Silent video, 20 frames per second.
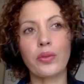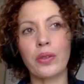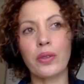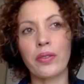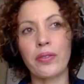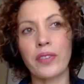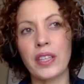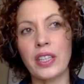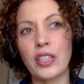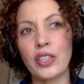
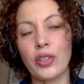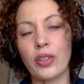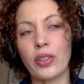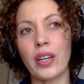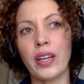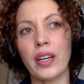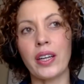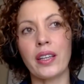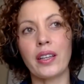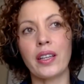to finish on
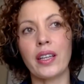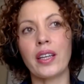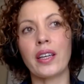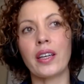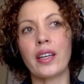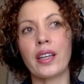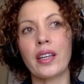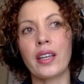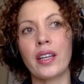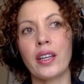that. I
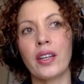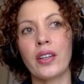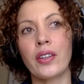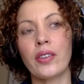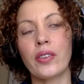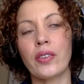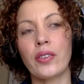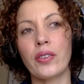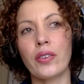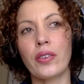think
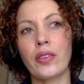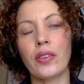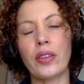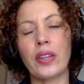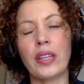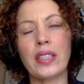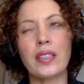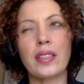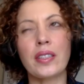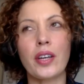
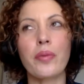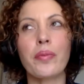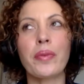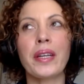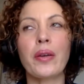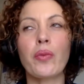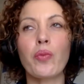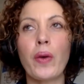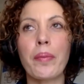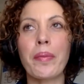there's so
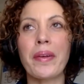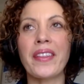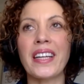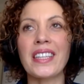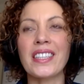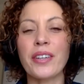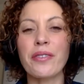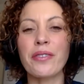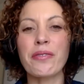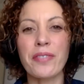many women,
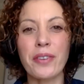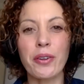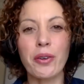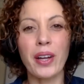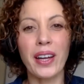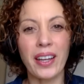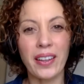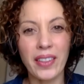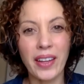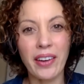they don't feel
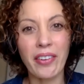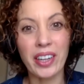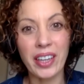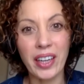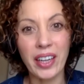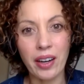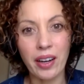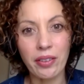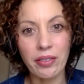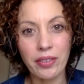like they're
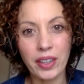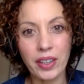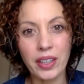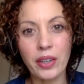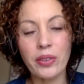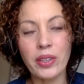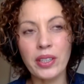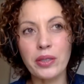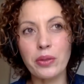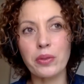enough. I
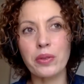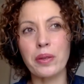know this was a